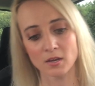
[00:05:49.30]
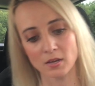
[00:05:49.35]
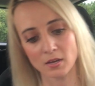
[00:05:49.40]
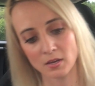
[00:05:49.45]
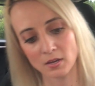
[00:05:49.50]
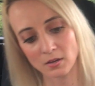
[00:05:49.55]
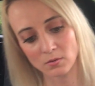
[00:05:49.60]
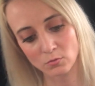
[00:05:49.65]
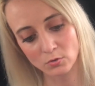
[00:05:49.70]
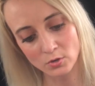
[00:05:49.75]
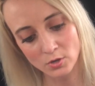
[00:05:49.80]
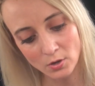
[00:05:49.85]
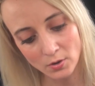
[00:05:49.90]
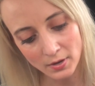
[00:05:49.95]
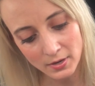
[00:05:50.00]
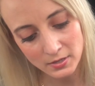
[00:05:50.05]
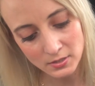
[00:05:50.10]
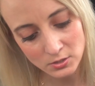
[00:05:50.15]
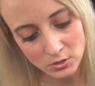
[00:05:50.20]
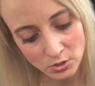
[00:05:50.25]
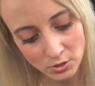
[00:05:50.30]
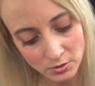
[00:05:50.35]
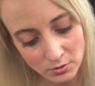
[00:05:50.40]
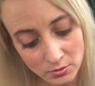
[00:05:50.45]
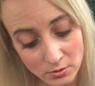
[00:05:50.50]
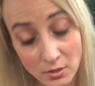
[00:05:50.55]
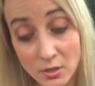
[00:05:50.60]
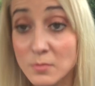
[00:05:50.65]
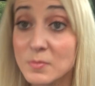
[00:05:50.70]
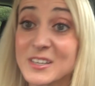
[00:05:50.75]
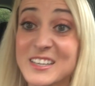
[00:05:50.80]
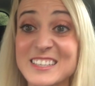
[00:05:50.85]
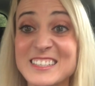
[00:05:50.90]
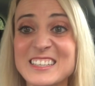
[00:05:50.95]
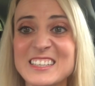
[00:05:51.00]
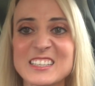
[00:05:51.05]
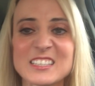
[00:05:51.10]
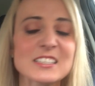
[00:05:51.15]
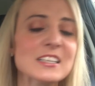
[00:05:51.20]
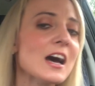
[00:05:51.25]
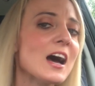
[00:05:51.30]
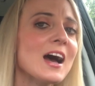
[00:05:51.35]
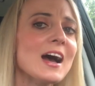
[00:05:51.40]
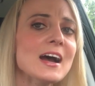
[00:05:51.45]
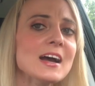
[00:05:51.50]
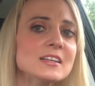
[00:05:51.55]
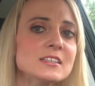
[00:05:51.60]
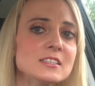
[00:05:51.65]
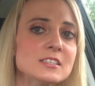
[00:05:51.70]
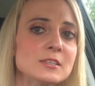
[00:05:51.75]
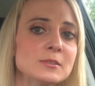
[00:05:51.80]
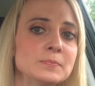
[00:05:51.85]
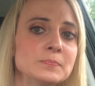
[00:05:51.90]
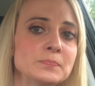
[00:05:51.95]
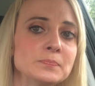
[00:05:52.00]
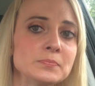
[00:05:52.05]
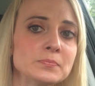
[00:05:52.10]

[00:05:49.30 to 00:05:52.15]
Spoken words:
And we'll go ahead and turn her on because it is hot.